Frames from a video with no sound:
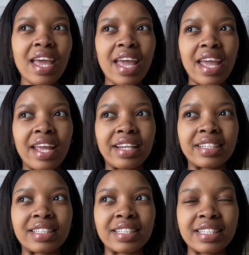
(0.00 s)

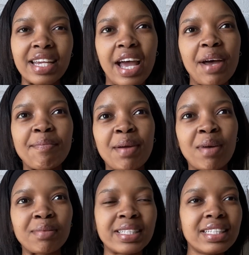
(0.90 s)
And yeah, my
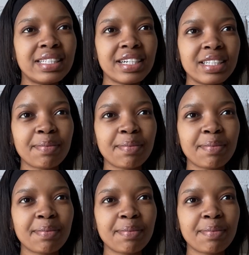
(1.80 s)
mom's sisters,